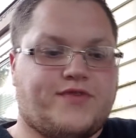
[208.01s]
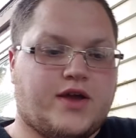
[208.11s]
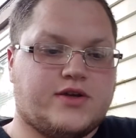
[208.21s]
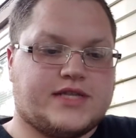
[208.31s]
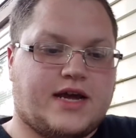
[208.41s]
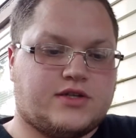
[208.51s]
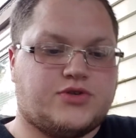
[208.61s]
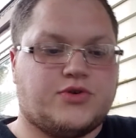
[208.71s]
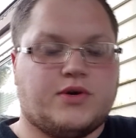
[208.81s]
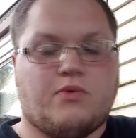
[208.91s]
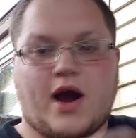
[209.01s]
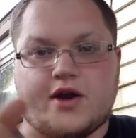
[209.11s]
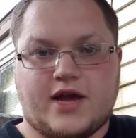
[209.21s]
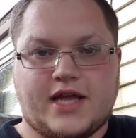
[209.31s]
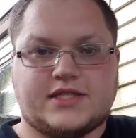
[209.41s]
If it goes out to a
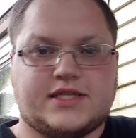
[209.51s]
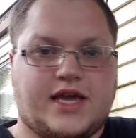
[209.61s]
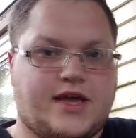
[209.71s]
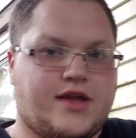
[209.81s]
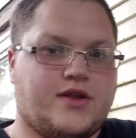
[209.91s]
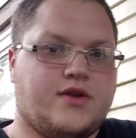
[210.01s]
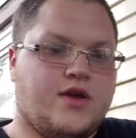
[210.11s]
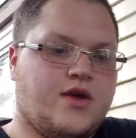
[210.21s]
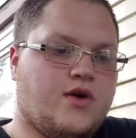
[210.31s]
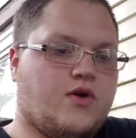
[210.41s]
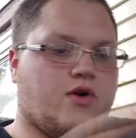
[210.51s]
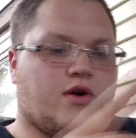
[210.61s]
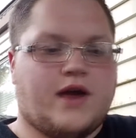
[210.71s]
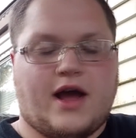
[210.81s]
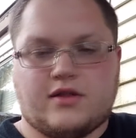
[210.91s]
wired headset
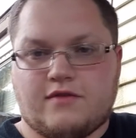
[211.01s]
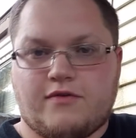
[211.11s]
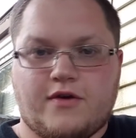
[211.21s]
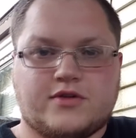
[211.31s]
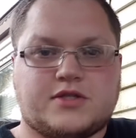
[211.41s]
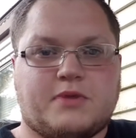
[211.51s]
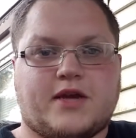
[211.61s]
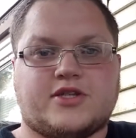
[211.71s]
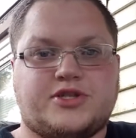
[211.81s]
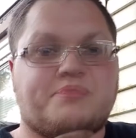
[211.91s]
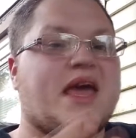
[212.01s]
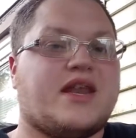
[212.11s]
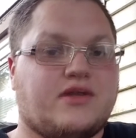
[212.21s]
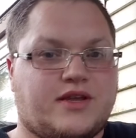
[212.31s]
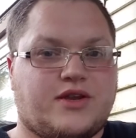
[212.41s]
or out the phone speakers, you
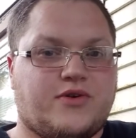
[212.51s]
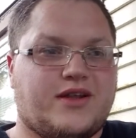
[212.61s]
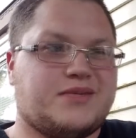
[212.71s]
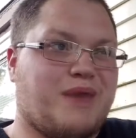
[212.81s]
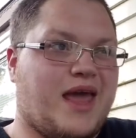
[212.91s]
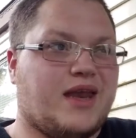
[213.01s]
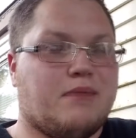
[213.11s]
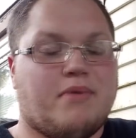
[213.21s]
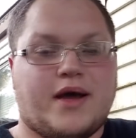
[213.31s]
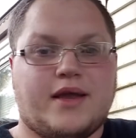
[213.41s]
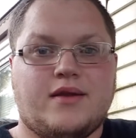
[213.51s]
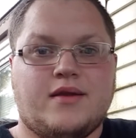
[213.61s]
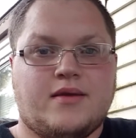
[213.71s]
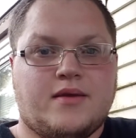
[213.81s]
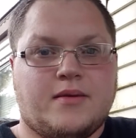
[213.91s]
manually do it. It's a pain in the butt,
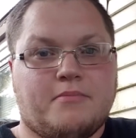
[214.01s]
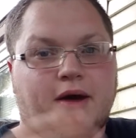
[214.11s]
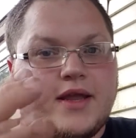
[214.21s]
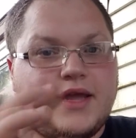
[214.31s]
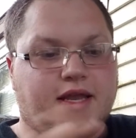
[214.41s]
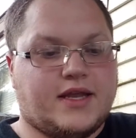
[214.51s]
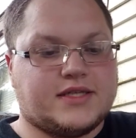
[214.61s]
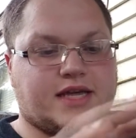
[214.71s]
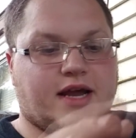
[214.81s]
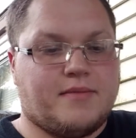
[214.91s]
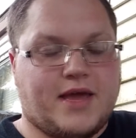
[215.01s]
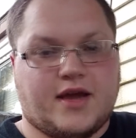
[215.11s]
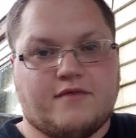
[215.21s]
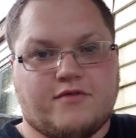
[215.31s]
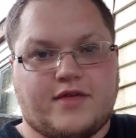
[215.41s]
but it does kind of make
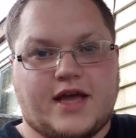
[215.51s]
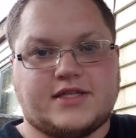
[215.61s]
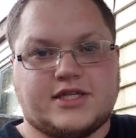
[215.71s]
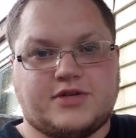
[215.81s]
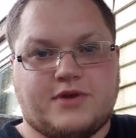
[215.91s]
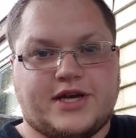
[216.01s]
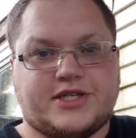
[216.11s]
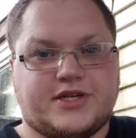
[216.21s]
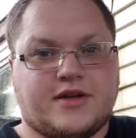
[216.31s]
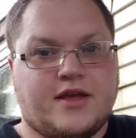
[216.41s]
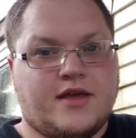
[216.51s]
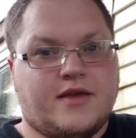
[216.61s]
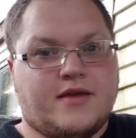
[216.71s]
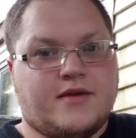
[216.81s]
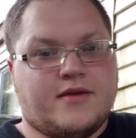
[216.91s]
up for that situation
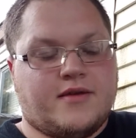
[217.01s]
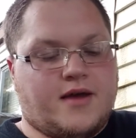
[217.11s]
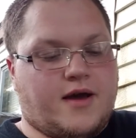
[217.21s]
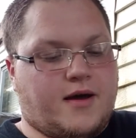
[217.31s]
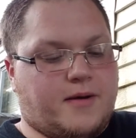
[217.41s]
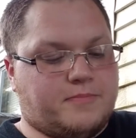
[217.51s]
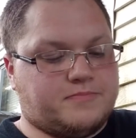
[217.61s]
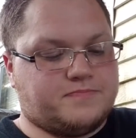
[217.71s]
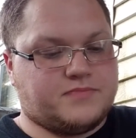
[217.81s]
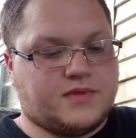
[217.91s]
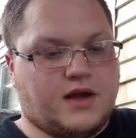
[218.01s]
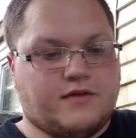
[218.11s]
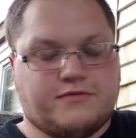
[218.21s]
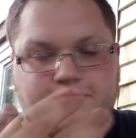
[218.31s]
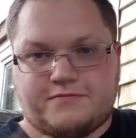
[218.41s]

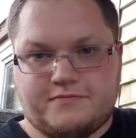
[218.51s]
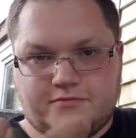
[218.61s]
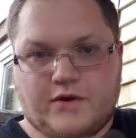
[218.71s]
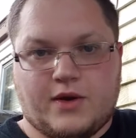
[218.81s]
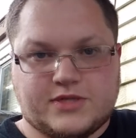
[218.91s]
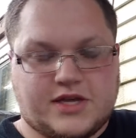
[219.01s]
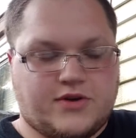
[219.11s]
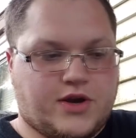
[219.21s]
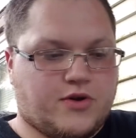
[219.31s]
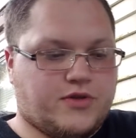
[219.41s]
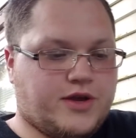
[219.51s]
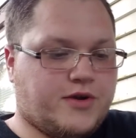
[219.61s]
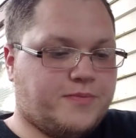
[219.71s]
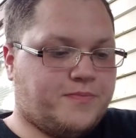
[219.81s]
of what I was telling you earlier.